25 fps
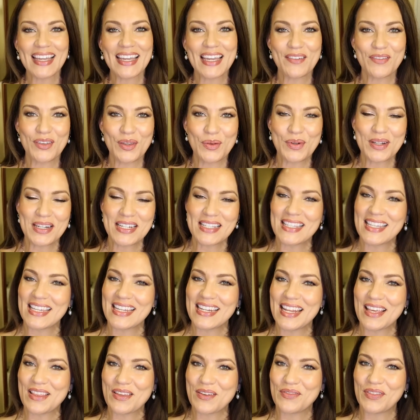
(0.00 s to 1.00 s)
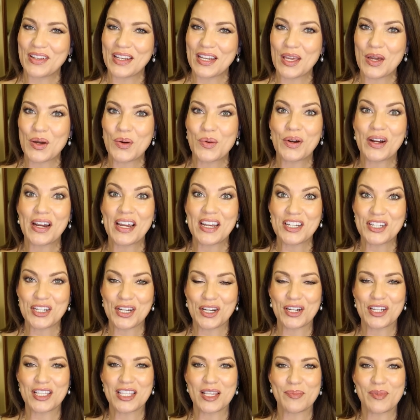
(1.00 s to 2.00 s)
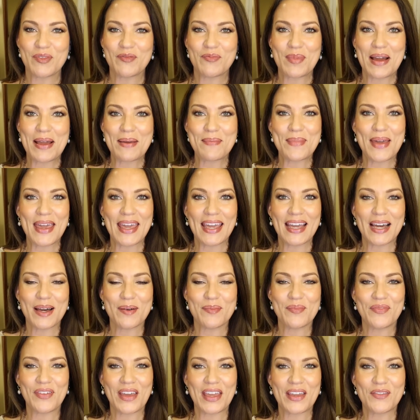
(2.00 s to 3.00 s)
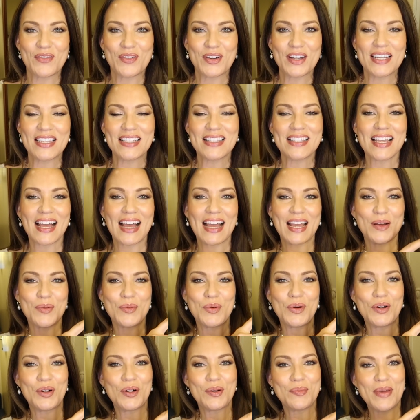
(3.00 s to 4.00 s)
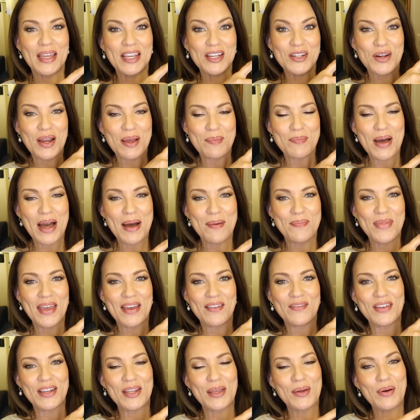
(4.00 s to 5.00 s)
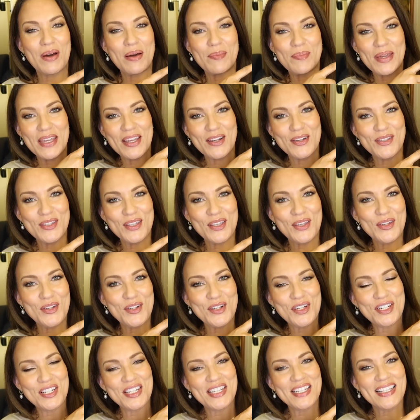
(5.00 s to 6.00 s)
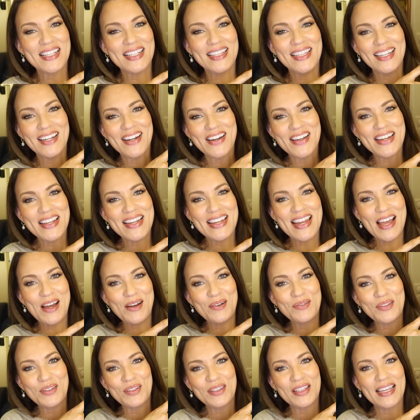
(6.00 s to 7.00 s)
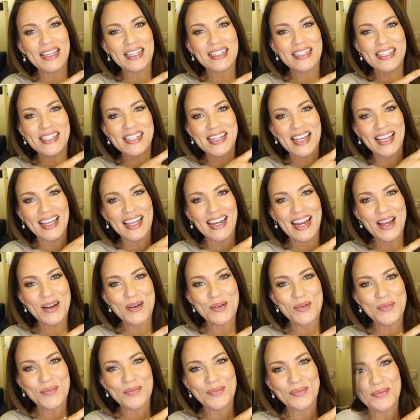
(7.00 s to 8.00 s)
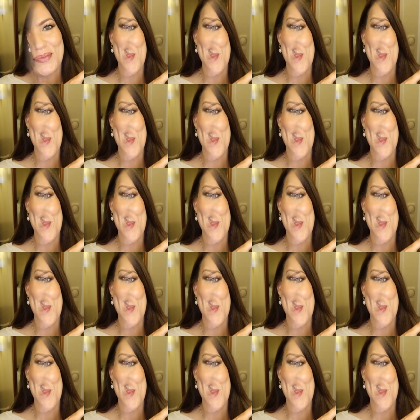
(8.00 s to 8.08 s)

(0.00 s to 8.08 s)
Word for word: If you wanna see another video where I share some of my makeup favorites, I will make sure I pop that video up here so you can just click on it now if you'd like to check it out.